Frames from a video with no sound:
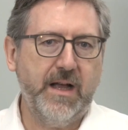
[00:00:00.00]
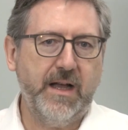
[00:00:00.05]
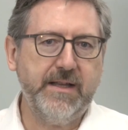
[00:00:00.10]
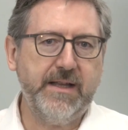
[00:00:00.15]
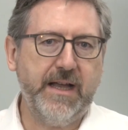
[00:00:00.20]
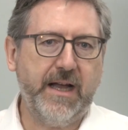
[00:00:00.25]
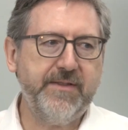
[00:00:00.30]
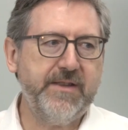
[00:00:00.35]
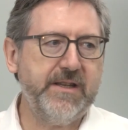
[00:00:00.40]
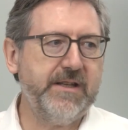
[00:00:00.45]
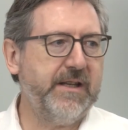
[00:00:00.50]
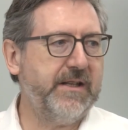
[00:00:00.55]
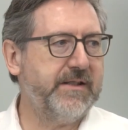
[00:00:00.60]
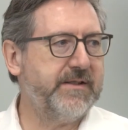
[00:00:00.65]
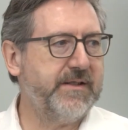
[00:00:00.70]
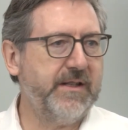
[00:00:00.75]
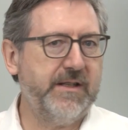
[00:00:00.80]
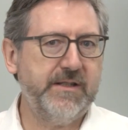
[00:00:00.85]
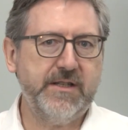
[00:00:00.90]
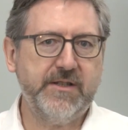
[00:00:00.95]
Yeah, I think
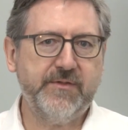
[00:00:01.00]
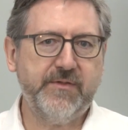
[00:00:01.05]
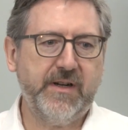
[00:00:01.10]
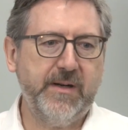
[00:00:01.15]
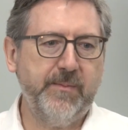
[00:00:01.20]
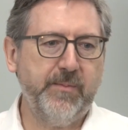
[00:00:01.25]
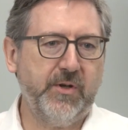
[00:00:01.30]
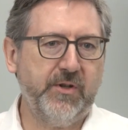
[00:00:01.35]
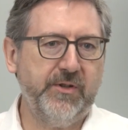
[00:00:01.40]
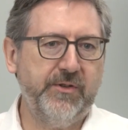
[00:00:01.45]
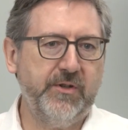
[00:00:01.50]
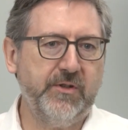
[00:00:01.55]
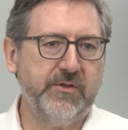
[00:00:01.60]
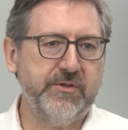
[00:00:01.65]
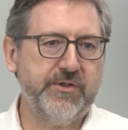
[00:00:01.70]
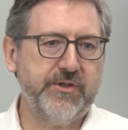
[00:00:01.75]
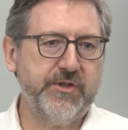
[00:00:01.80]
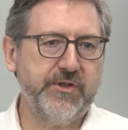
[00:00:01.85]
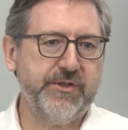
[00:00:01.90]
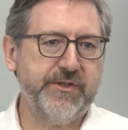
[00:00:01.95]
it's very important,
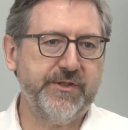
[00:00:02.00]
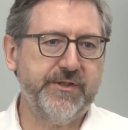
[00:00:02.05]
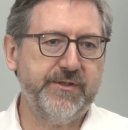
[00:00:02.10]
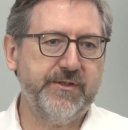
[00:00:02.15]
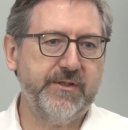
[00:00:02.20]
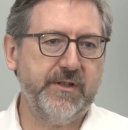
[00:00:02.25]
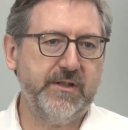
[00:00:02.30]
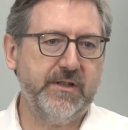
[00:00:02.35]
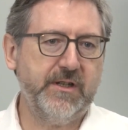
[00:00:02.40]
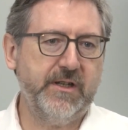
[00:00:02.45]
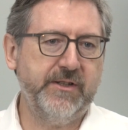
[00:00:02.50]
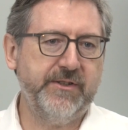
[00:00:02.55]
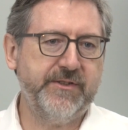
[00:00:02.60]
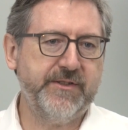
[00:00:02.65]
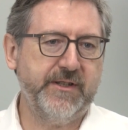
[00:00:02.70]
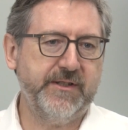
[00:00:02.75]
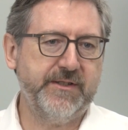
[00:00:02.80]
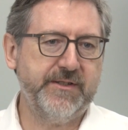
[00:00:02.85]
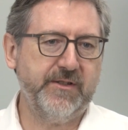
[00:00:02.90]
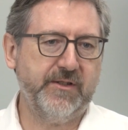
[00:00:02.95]
not just as
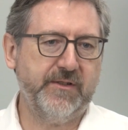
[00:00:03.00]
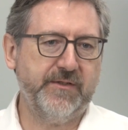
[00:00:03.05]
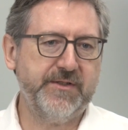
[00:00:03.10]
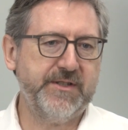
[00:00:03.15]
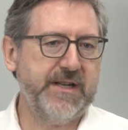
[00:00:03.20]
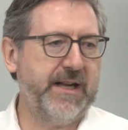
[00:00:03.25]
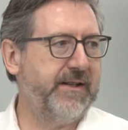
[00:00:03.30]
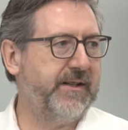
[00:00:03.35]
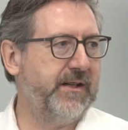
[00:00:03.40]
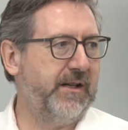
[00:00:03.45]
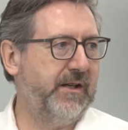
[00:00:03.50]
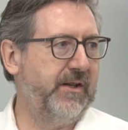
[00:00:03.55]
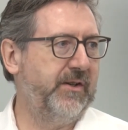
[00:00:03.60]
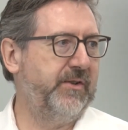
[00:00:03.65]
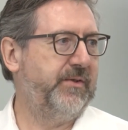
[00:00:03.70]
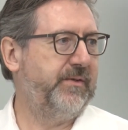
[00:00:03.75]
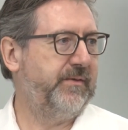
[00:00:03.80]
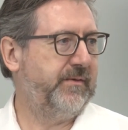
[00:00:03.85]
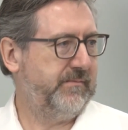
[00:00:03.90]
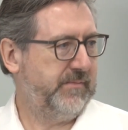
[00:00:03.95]
a sort of
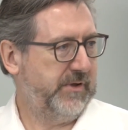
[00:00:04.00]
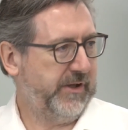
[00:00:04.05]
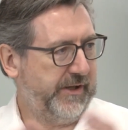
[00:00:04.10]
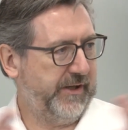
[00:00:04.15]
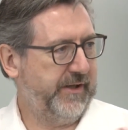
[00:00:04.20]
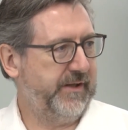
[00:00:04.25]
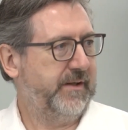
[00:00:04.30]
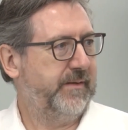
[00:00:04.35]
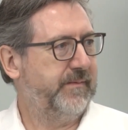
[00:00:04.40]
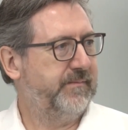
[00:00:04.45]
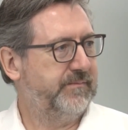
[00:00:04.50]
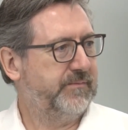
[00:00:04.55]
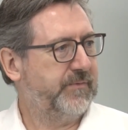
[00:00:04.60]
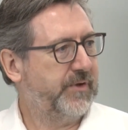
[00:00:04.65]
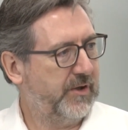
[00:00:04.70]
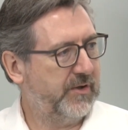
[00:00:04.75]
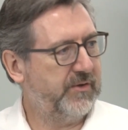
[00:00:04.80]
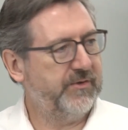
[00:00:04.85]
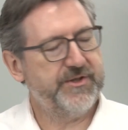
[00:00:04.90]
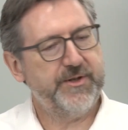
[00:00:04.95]
standalone looking at
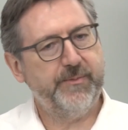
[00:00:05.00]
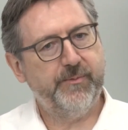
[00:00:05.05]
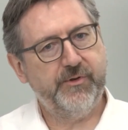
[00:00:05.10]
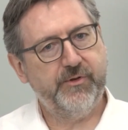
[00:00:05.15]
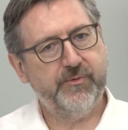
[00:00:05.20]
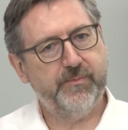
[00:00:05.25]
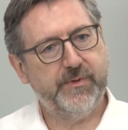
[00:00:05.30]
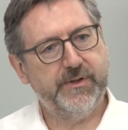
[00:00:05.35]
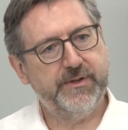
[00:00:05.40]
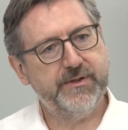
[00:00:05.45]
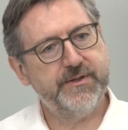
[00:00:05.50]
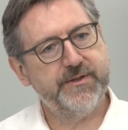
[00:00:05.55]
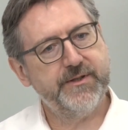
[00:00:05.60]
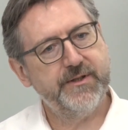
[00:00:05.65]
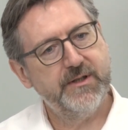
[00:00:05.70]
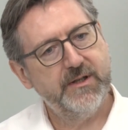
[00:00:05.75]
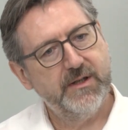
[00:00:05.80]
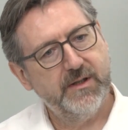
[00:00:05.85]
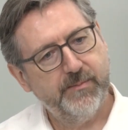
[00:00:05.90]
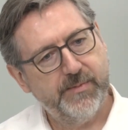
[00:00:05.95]
currency movements,
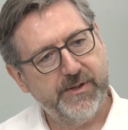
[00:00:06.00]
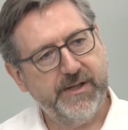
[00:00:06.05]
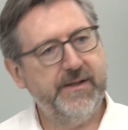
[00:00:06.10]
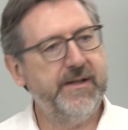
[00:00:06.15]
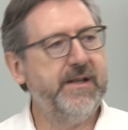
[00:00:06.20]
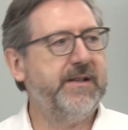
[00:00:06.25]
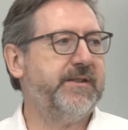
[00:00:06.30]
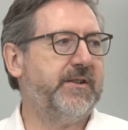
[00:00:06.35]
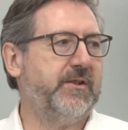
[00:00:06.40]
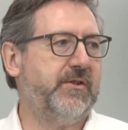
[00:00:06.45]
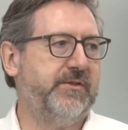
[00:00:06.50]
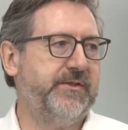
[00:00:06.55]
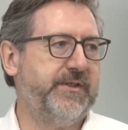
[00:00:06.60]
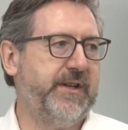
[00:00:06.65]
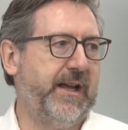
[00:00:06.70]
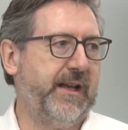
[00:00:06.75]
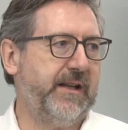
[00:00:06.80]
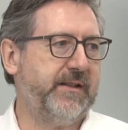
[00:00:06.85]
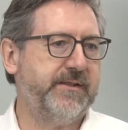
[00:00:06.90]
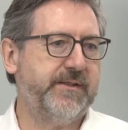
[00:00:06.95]
but in this
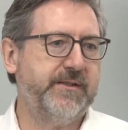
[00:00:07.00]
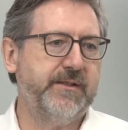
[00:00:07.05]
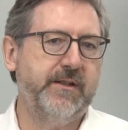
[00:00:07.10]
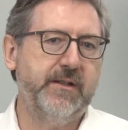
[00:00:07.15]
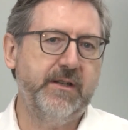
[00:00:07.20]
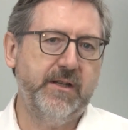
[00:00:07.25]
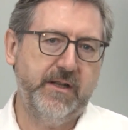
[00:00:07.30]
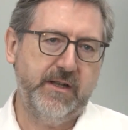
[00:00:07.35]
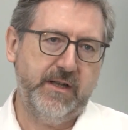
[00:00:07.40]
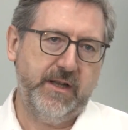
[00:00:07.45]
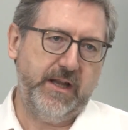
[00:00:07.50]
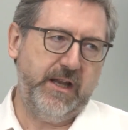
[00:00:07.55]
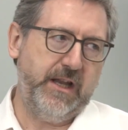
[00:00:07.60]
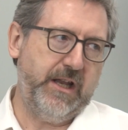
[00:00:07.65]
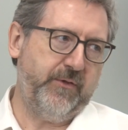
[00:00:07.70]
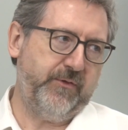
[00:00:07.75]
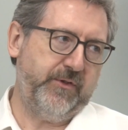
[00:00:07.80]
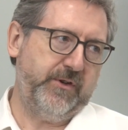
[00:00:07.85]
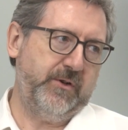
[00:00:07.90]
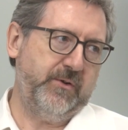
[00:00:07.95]
context,
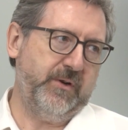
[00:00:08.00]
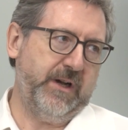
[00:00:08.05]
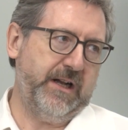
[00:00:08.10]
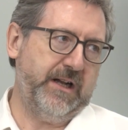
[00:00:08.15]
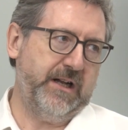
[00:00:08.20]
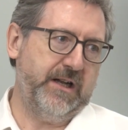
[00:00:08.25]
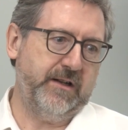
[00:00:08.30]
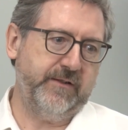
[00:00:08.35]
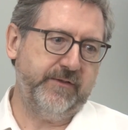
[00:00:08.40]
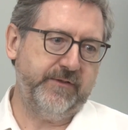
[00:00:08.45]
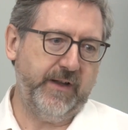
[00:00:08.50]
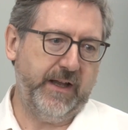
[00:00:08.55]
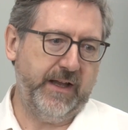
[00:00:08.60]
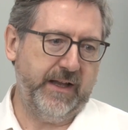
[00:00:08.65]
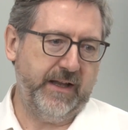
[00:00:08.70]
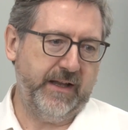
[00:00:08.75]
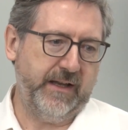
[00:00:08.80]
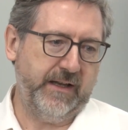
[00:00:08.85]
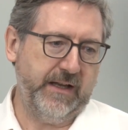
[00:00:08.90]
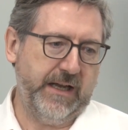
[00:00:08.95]
if you have
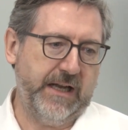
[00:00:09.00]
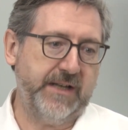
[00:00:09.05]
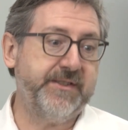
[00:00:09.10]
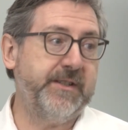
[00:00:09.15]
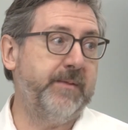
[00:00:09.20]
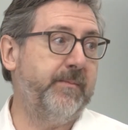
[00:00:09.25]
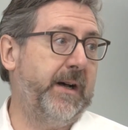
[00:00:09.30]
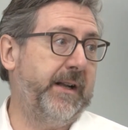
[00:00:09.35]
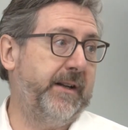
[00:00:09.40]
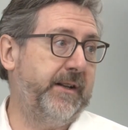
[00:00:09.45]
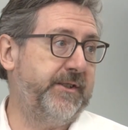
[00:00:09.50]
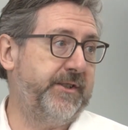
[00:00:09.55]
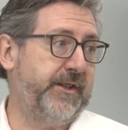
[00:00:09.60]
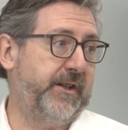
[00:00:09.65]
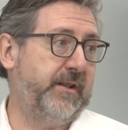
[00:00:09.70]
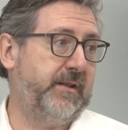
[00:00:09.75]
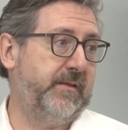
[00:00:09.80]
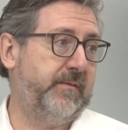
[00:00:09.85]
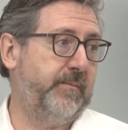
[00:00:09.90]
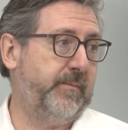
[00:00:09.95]
an asset
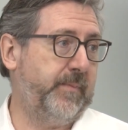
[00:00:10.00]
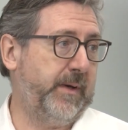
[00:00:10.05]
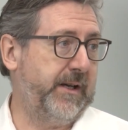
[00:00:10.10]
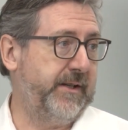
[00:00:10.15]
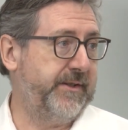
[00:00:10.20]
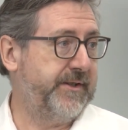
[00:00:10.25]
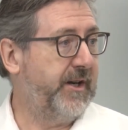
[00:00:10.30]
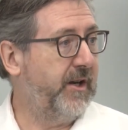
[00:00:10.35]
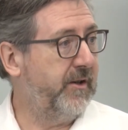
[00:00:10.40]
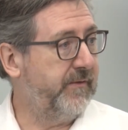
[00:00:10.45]
manager buys an